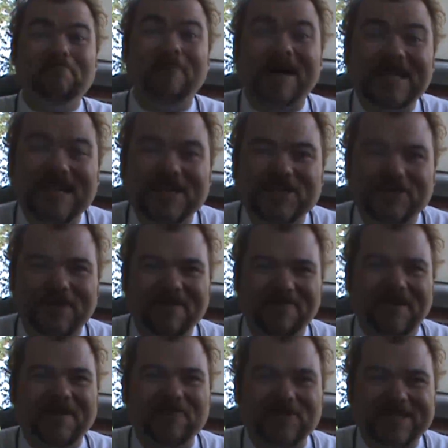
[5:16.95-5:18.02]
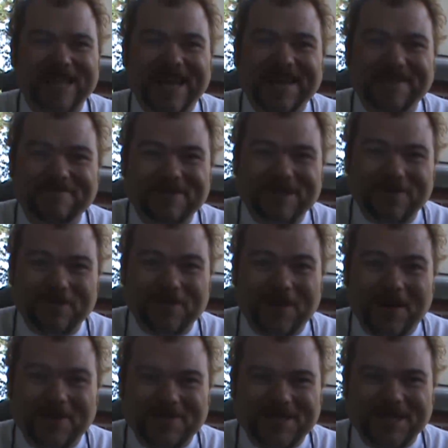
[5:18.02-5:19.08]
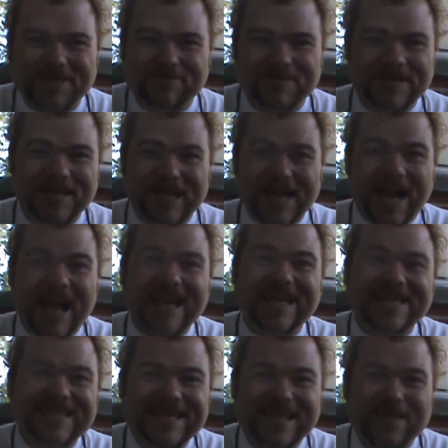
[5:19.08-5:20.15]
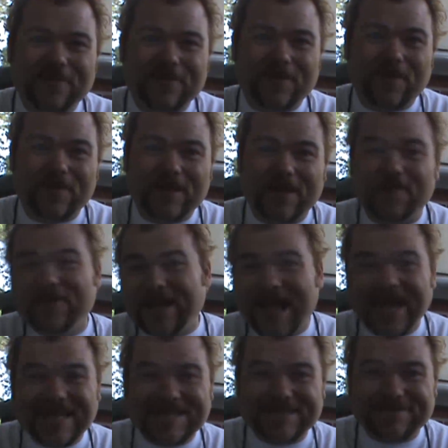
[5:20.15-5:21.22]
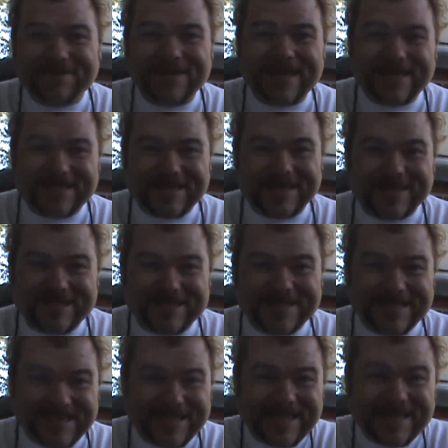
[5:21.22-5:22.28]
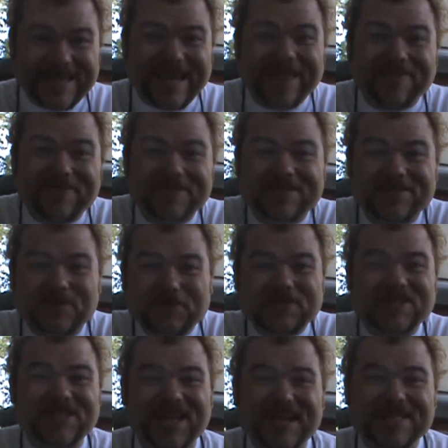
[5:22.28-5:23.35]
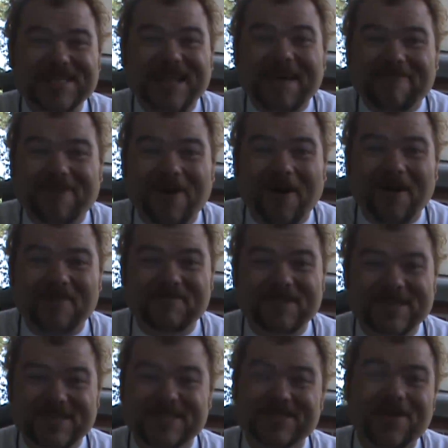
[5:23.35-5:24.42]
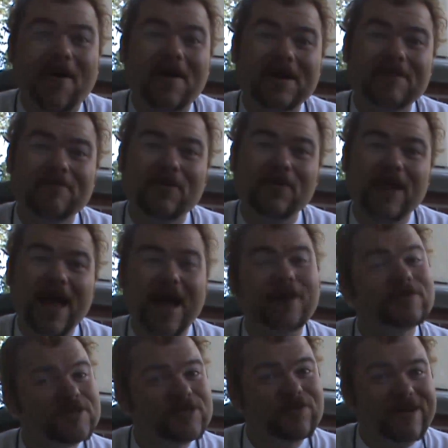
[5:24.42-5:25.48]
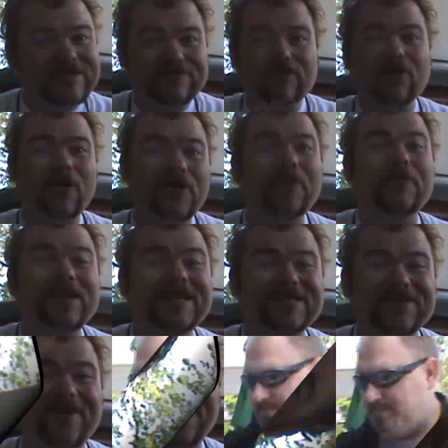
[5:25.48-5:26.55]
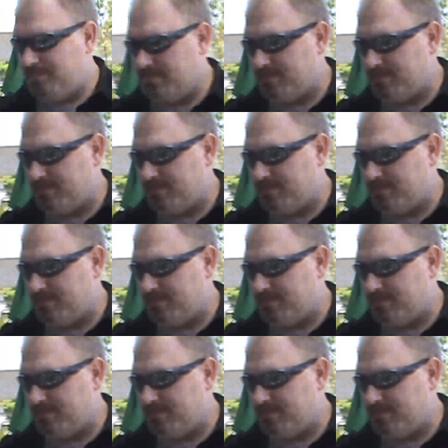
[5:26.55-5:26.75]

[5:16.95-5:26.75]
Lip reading: Mondays are my favorite day to be a real house husband. I get together with all the other guys and we get to just get together and socialize and have coffee and just talk about how stressful our weeks are.